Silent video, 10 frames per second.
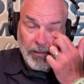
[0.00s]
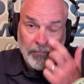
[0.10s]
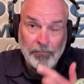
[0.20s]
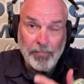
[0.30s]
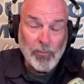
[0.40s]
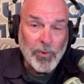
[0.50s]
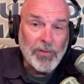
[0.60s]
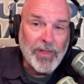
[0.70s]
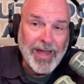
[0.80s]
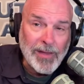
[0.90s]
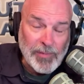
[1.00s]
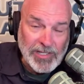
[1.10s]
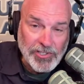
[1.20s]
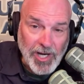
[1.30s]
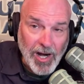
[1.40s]
But will the guy be
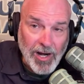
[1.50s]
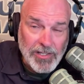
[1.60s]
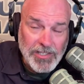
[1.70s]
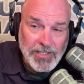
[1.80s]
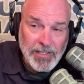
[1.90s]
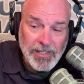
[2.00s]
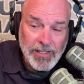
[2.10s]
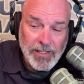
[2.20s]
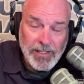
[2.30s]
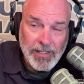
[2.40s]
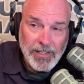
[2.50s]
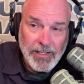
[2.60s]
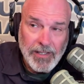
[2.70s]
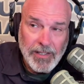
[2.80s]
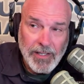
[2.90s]
charged?
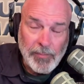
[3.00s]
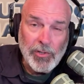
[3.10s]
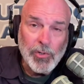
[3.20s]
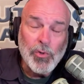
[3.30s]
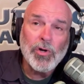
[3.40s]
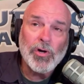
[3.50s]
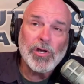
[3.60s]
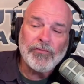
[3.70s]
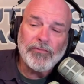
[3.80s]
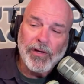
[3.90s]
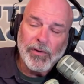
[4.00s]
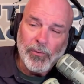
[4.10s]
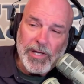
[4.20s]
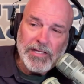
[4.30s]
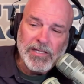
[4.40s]
I mean, who could have
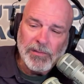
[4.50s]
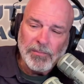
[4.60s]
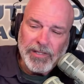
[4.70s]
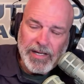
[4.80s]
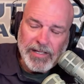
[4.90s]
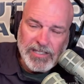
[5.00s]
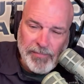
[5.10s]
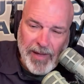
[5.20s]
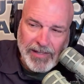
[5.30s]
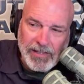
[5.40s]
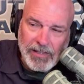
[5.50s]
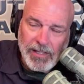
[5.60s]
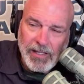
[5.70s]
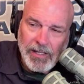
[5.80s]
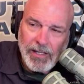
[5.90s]
reasonably expected
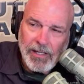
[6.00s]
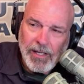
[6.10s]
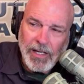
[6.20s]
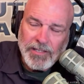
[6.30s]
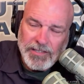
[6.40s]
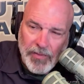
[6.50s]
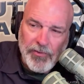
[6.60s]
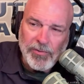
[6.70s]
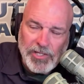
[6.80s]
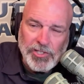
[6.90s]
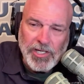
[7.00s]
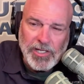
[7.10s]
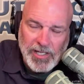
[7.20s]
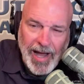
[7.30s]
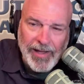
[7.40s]
a Southern Michigan
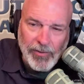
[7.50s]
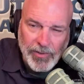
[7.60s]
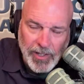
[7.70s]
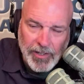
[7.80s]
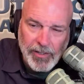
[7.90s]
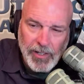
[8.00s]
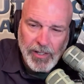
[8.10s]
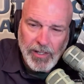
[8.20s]
coyote hunter